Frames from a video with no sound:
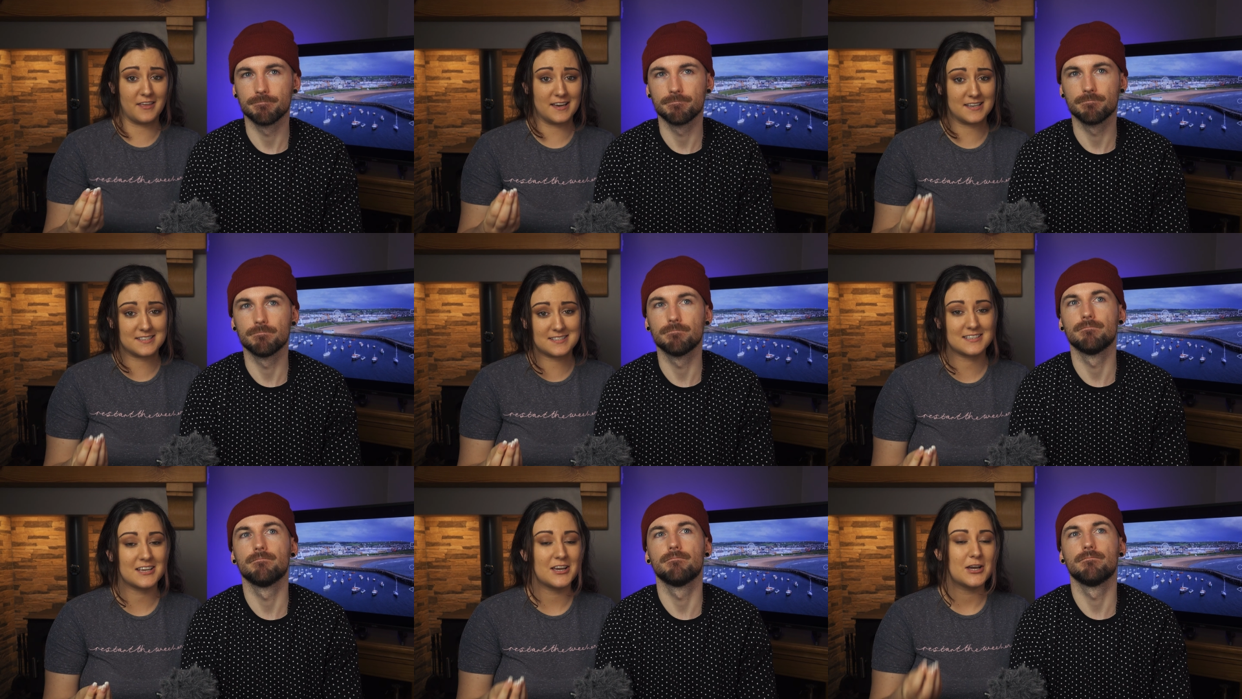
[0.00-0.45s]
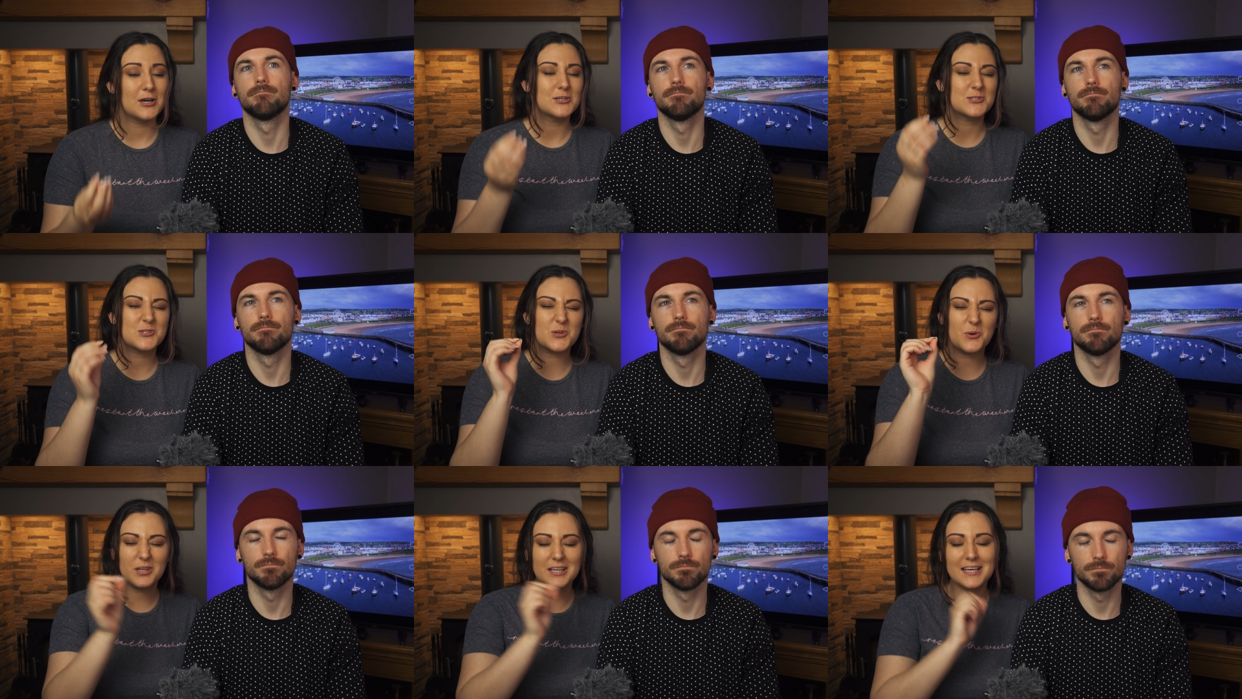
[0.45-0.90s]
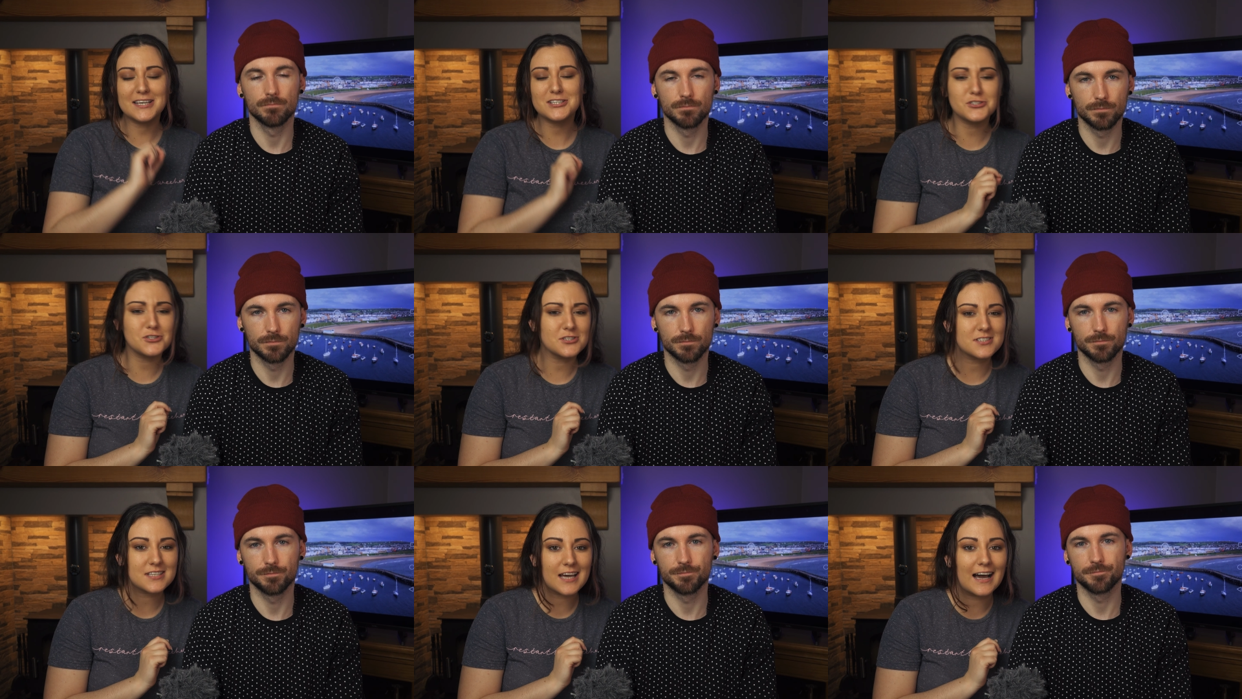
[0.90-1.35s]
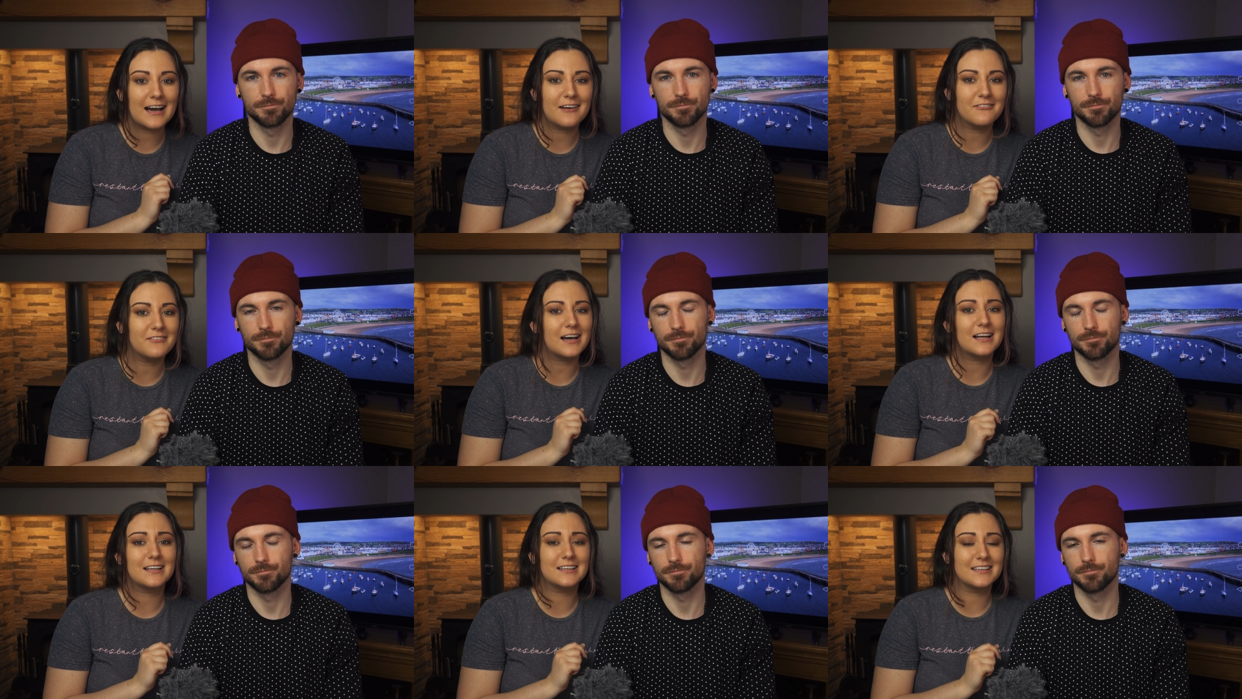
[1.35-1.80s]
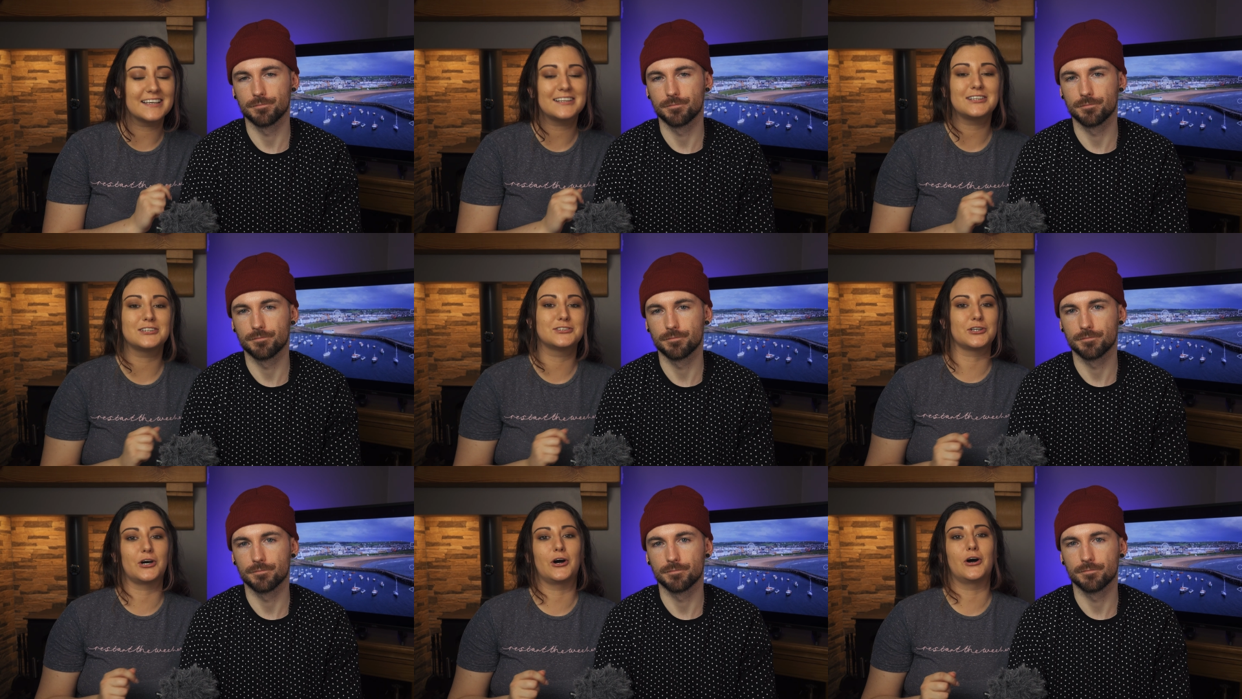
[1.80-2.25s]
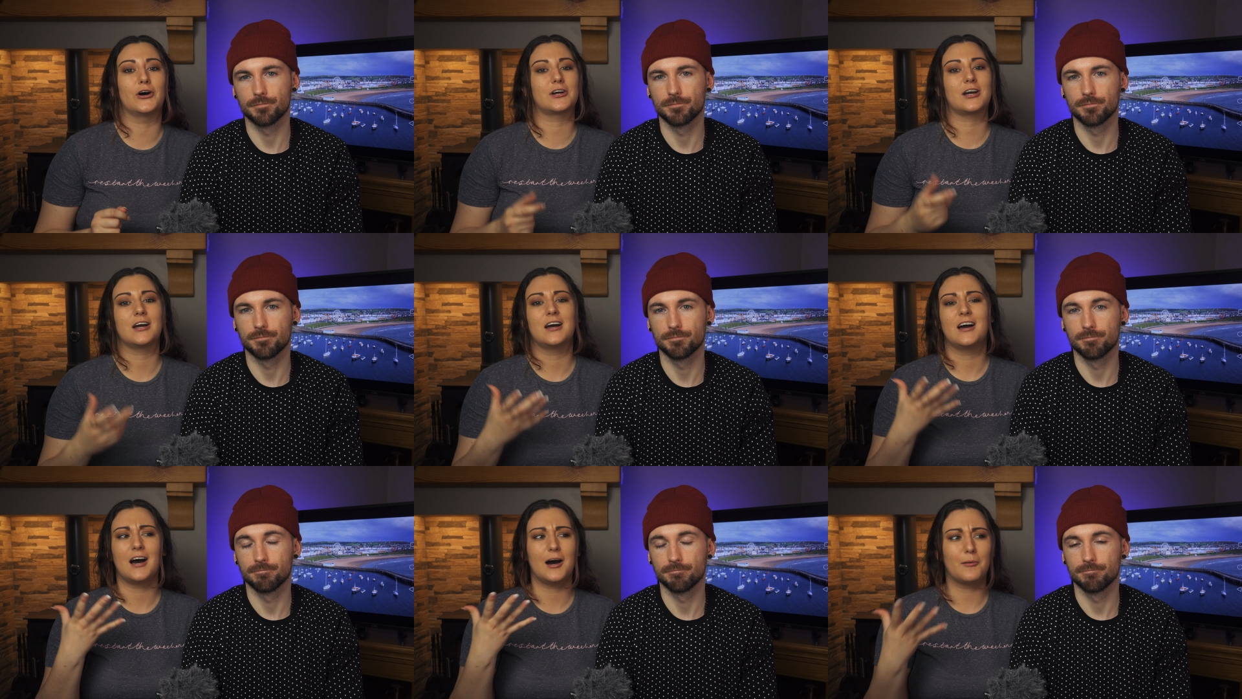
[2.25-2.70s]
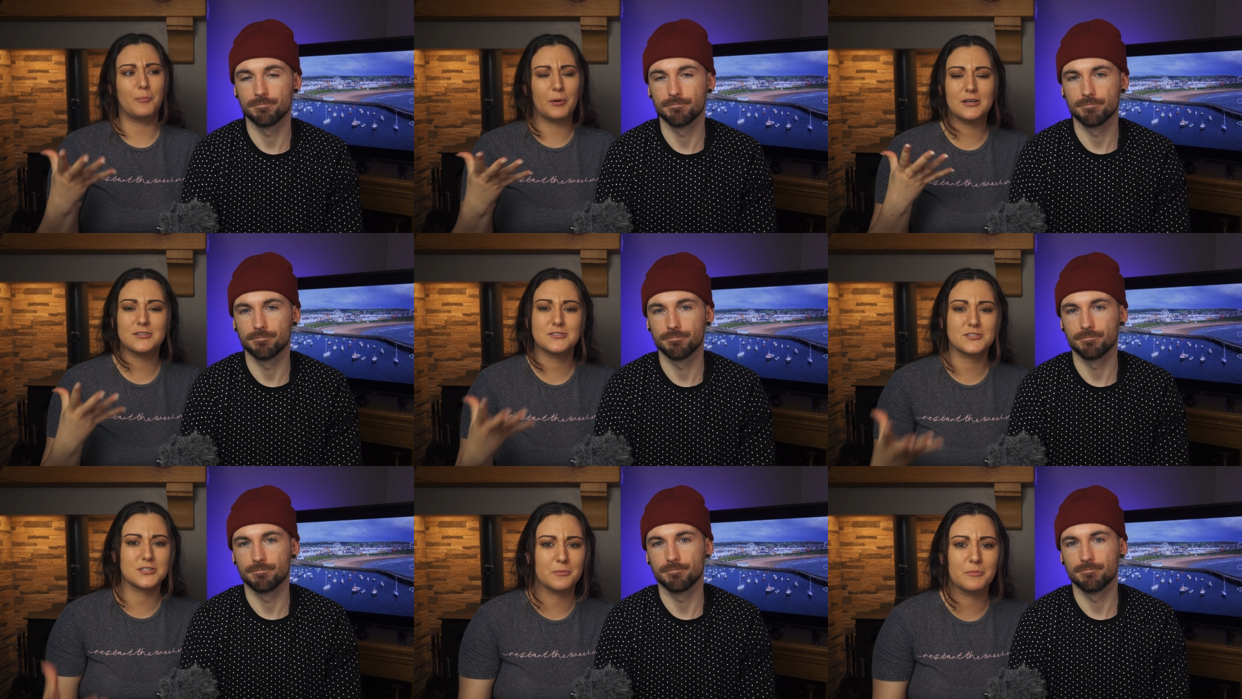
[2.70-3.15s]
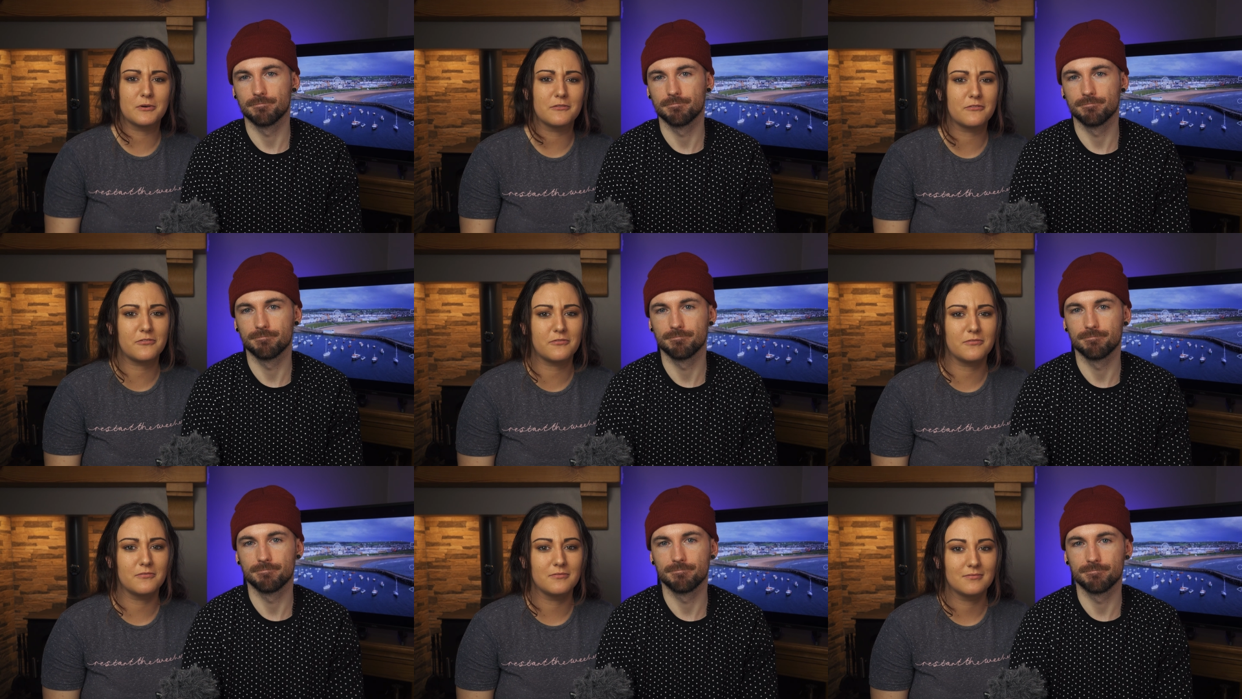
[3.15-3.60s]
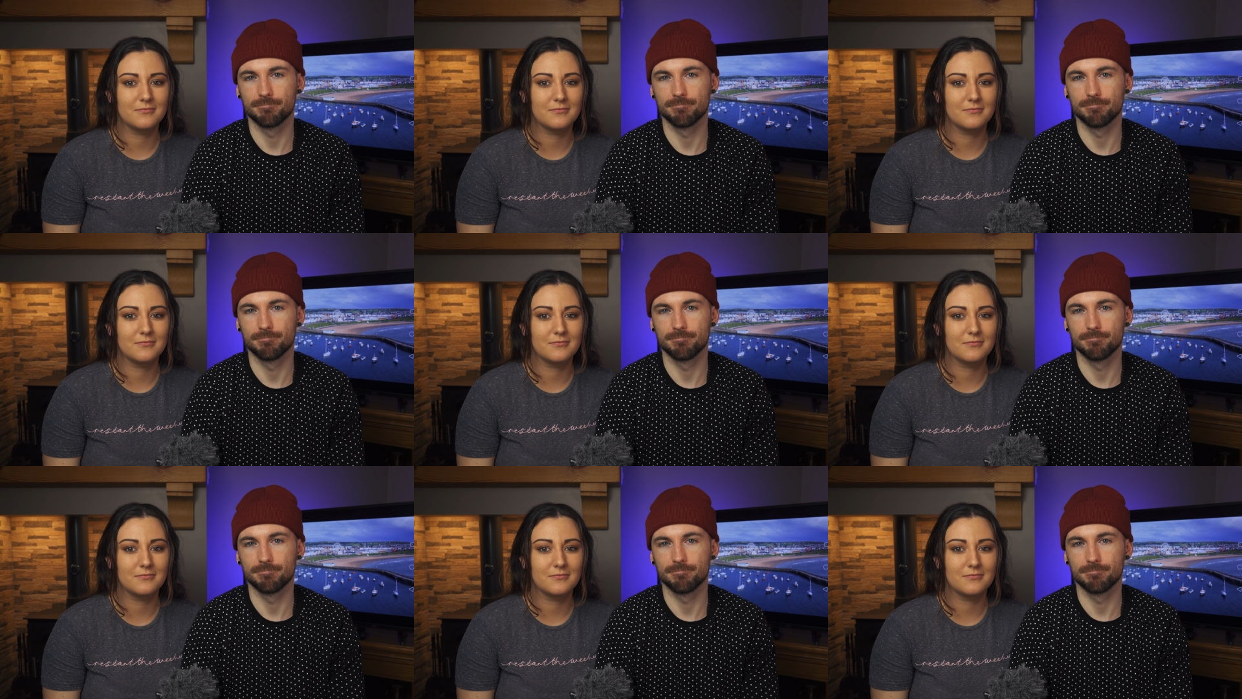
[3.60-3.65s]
Speaker 1: this. So let's just have a little talk about some of.